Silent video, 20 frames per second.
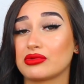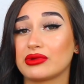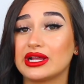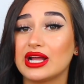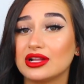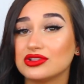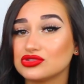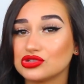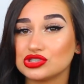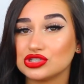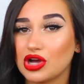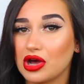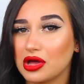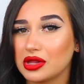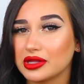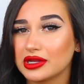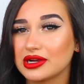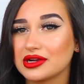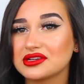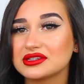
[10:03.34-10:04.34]

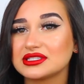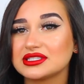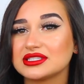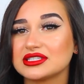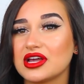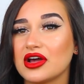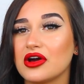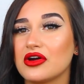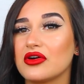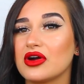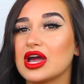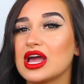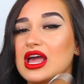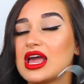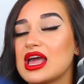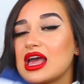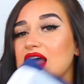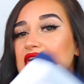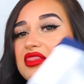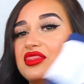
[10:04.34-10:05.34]
$300. So
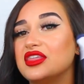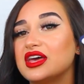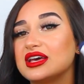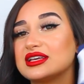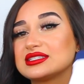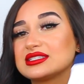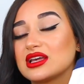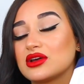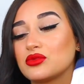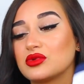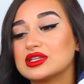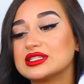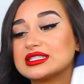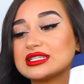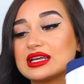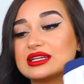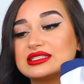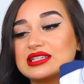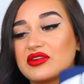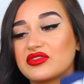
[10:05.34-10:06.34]
this
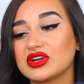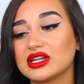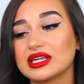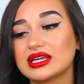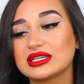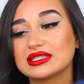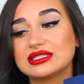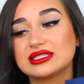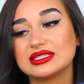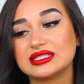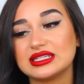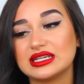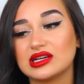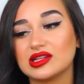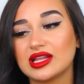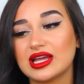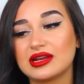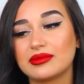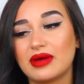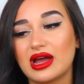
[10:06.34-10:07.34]
was definitely a
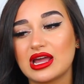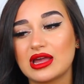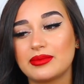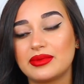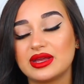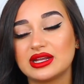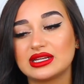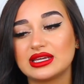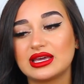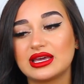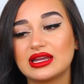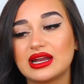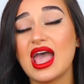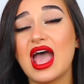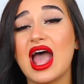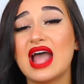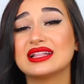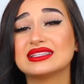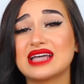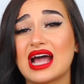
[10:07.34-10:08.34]
steal in my opinion.
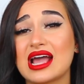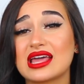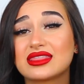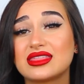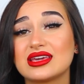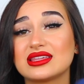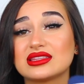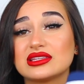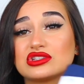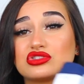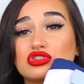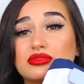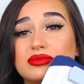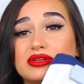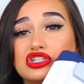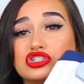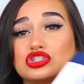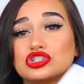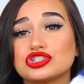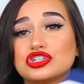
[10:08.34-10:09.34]
And I think this would
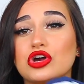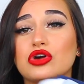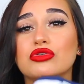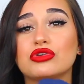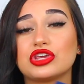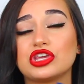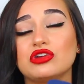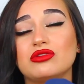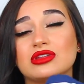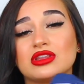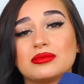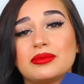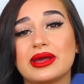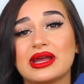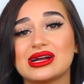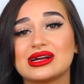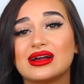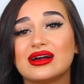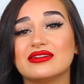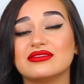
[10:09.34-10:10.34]
be so cute with a
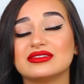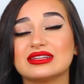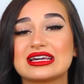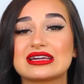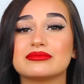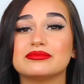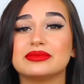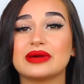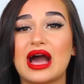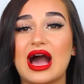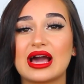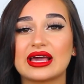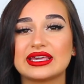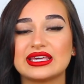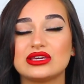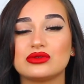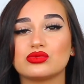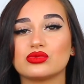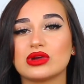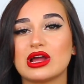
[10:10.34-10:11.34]
pair of like
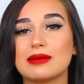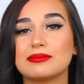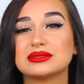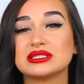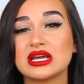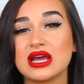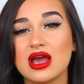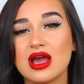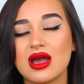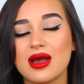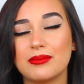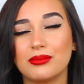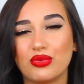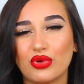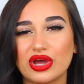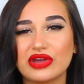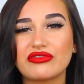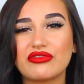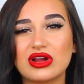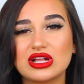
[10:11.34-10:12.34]
baggy ripped
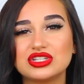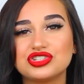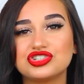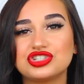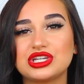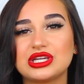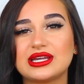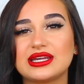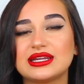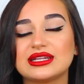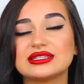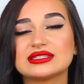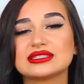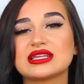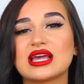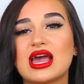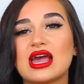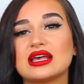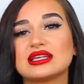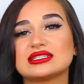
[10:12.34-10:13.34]
boyfriend
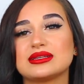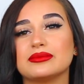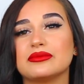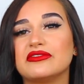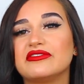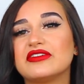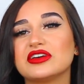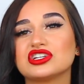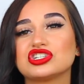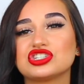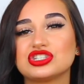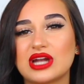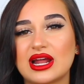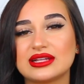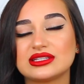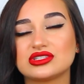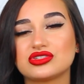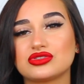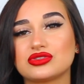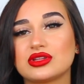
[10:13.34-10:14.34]
jeans, some
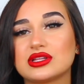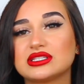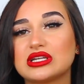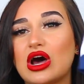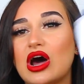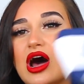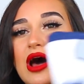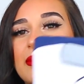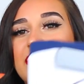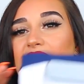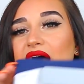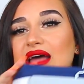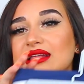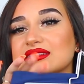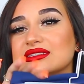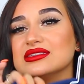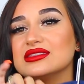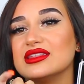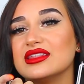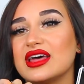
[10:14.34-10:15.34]
fishnets through the top,
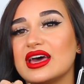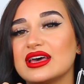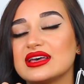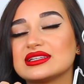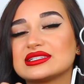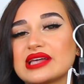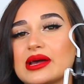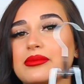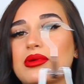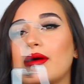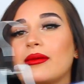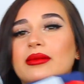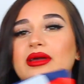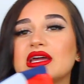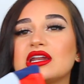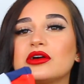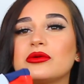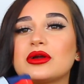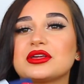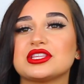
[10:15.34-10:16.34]
and this. I'm probably
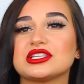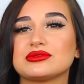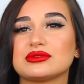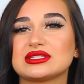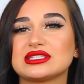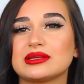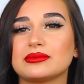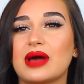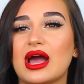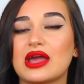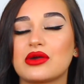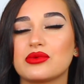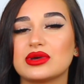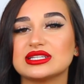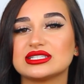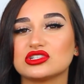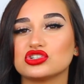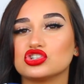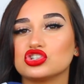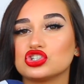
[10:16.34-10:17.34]
gonna wear this with some
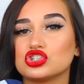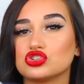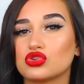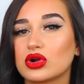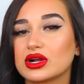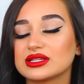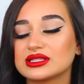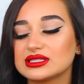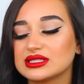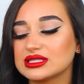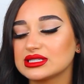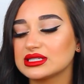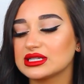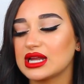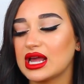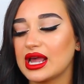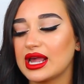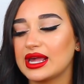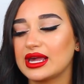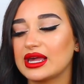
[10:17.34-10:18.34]
high-waisted shorts
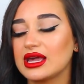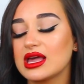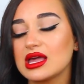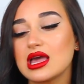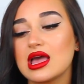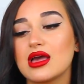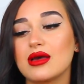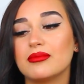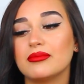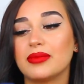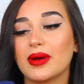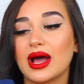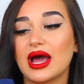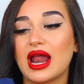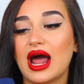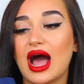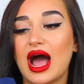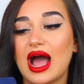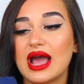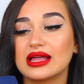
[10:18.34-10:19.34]
tonight
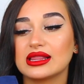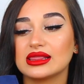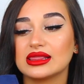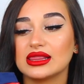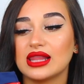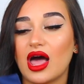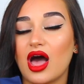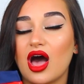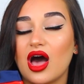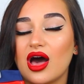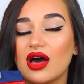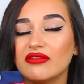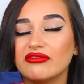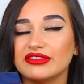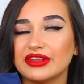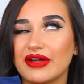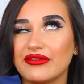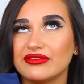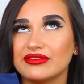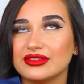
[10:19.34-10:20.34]
but I
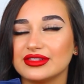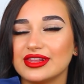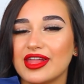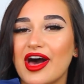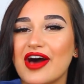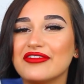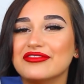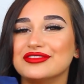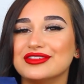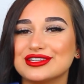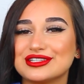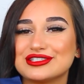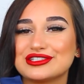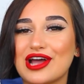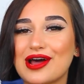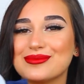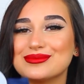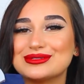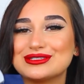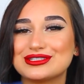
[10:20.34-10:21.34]
love, love, love this
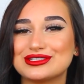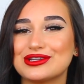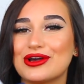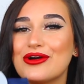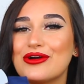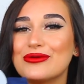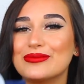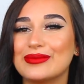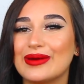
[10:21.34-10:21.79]
top so